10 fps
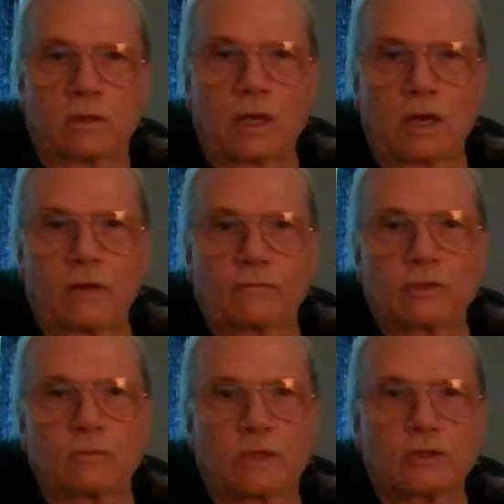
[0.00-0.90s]
not have
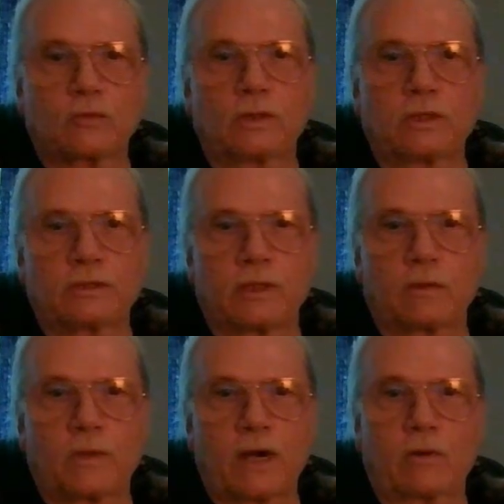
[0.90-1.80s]
too much reasoning
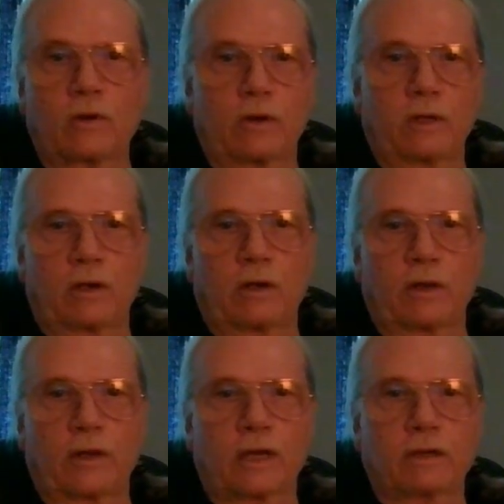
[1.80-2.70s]
power and
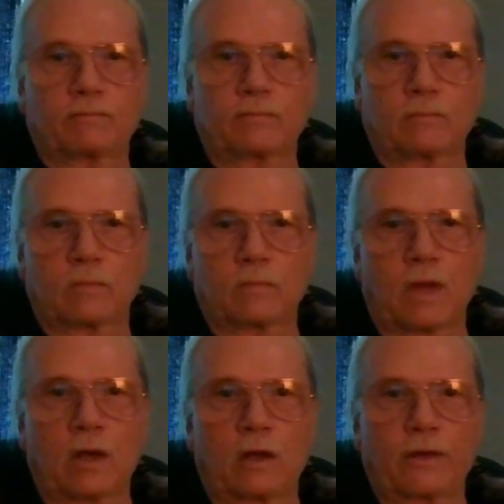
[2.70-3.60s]
all that,
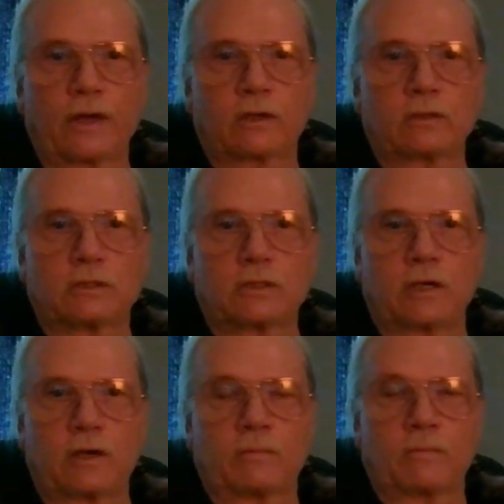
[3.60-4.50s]
all that good stuff.